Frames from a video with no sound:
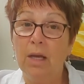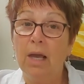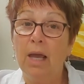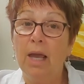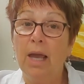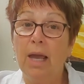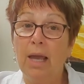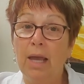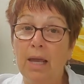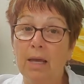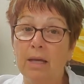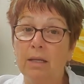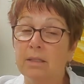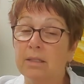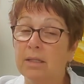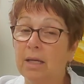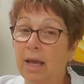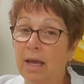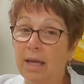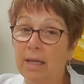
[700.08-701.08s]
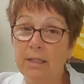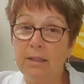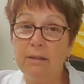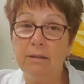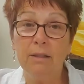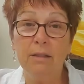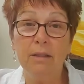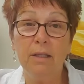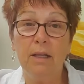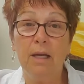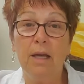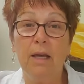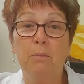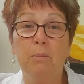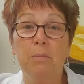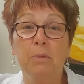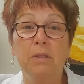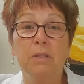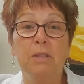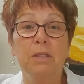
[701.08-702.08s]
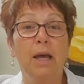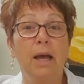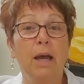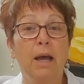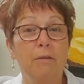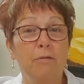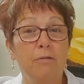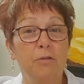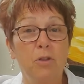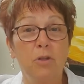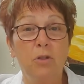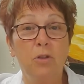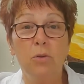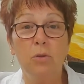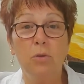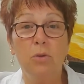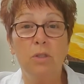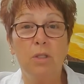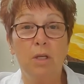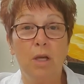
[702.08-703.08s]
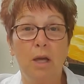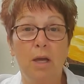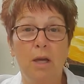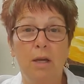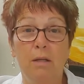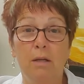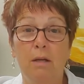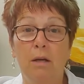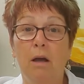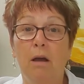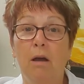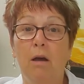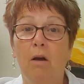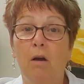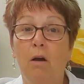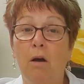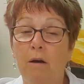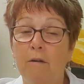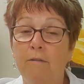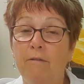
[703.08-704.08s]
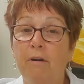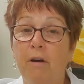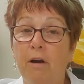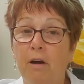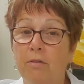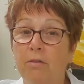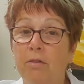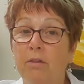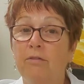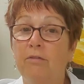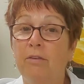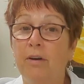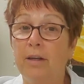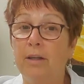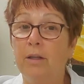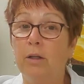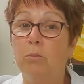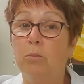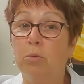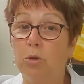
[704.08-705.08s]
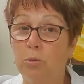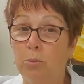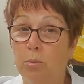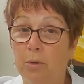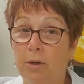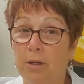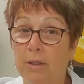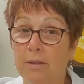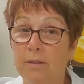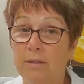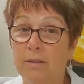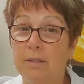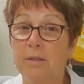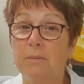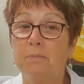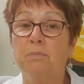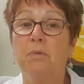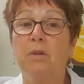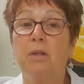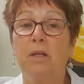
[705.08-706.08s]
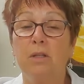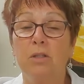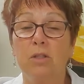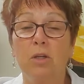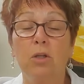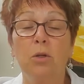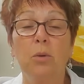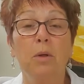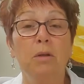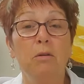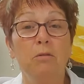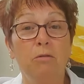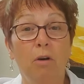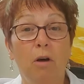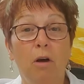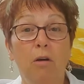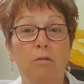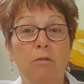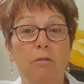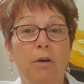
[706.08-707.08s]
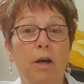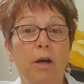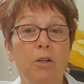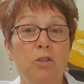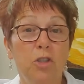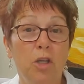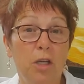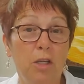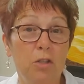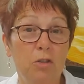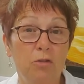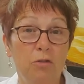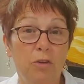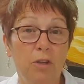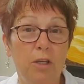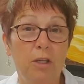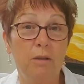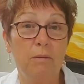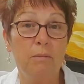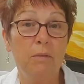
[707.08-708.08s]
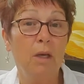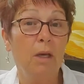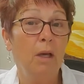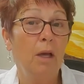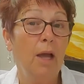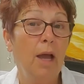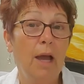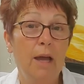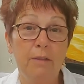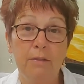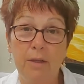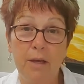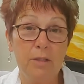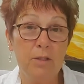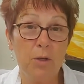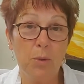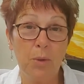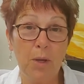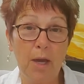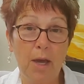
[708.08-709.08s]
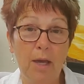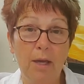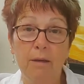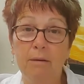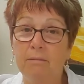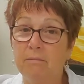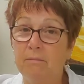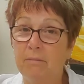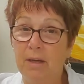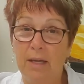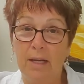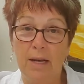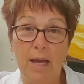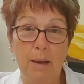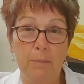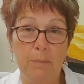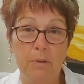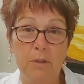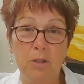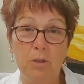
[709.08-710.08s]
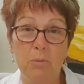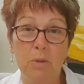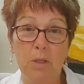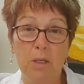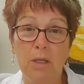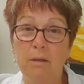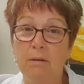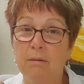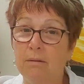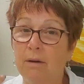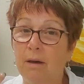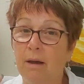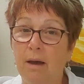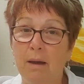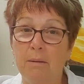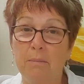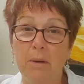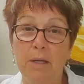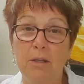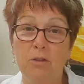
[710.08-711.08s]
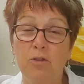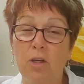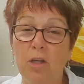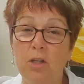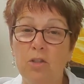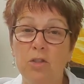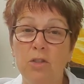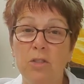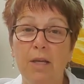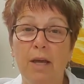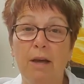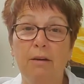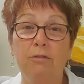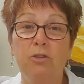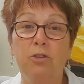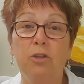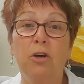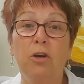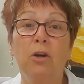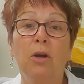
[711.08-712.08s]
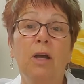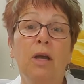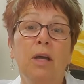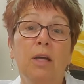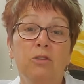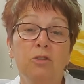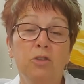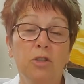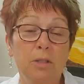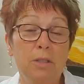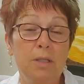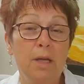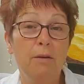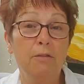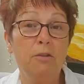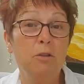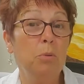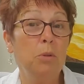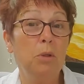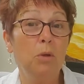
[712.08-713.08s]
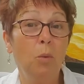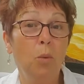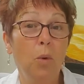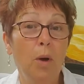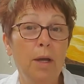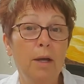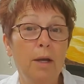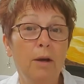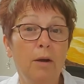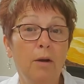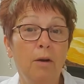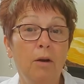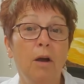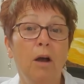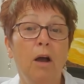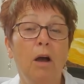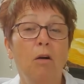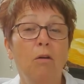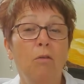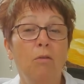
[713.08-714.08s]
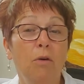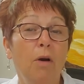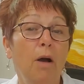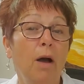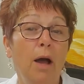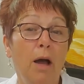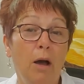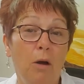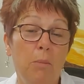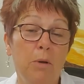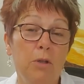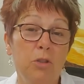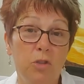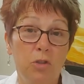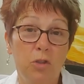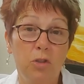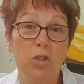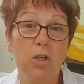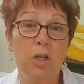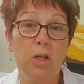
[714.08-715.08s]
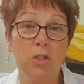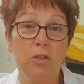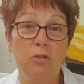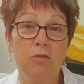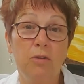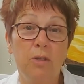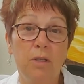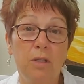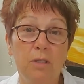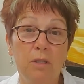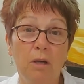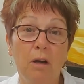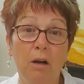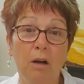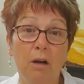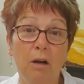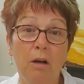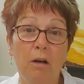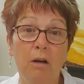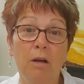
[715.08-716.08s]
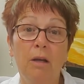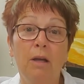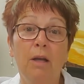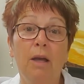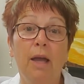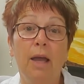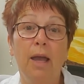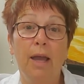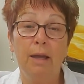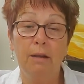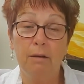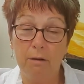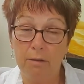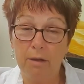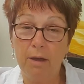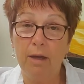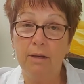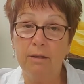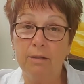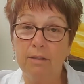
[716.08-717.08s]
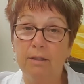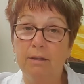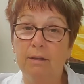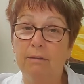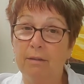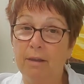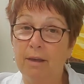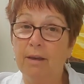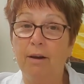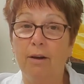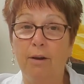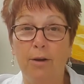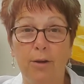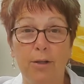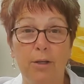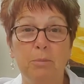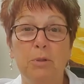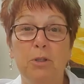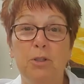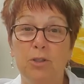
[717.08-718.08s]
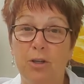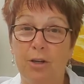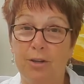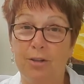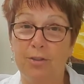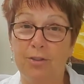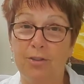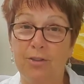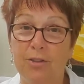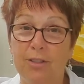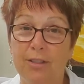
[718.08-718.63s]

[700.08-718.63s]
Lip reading: And anything that happens after you sign off on the final blueprints is going to involve a change fee. And that's okay. It happened to me. I made changes after. Just have to be aware of how much the change fees are and that they are going to be charged.